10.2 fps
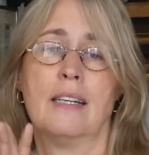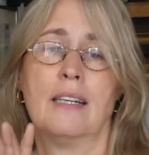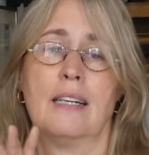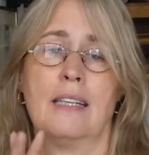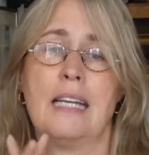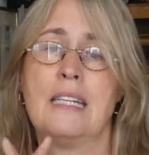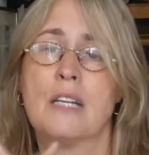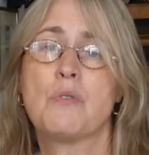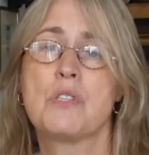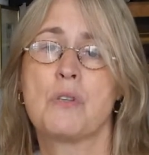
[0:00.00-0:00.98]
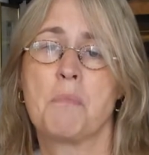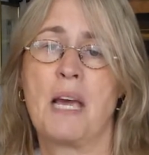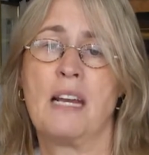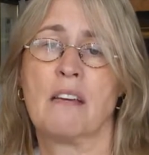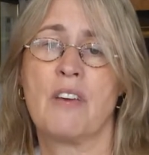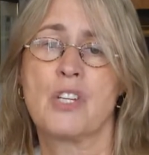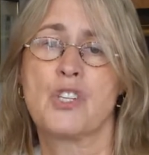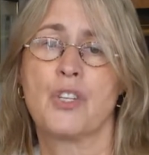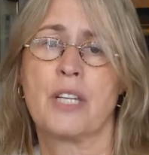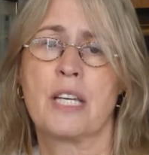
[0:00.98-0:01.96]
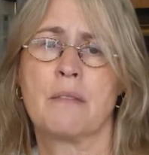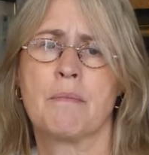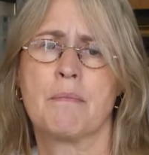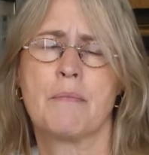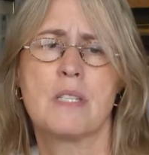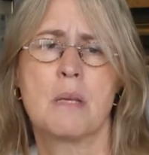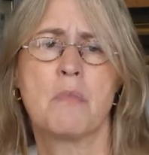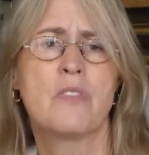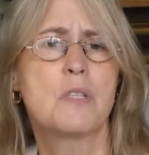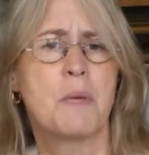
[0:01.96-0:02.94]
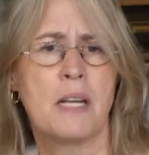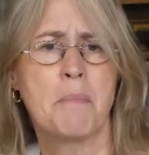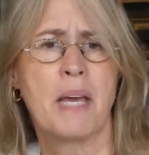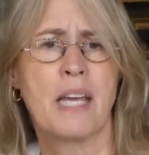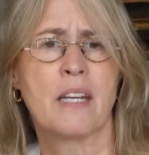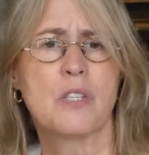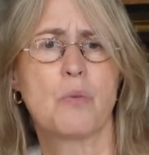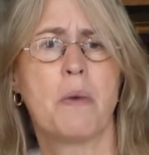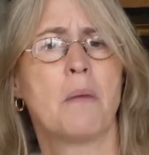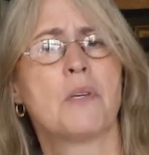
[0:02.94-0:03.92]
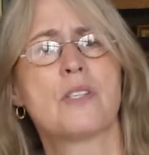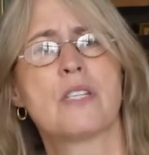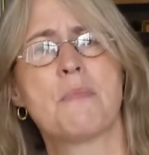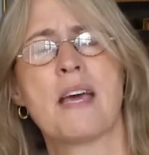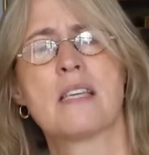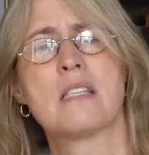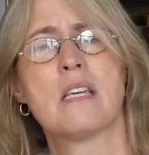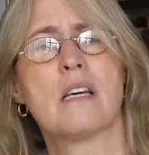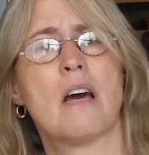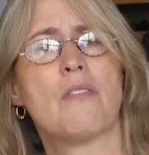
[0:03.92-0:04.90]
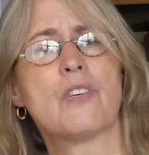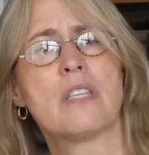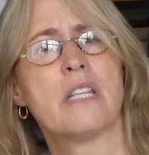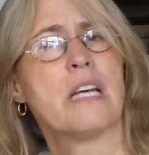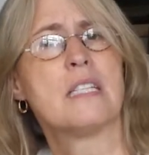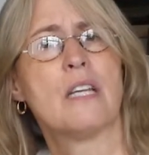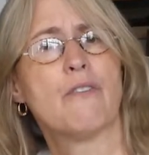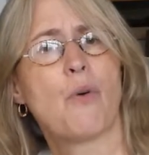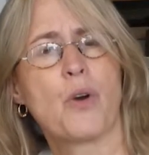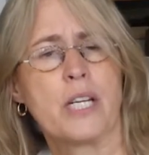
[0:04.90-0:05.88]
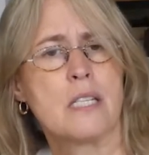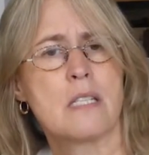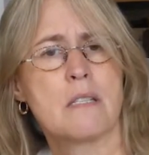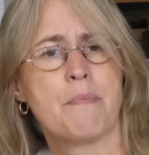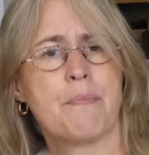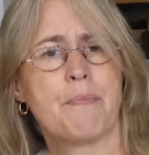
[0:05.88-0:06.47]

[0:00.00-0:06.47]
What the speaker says: And he did resume painting eventually. Some of his pinup paintings were published as magazine covers in the 1940s.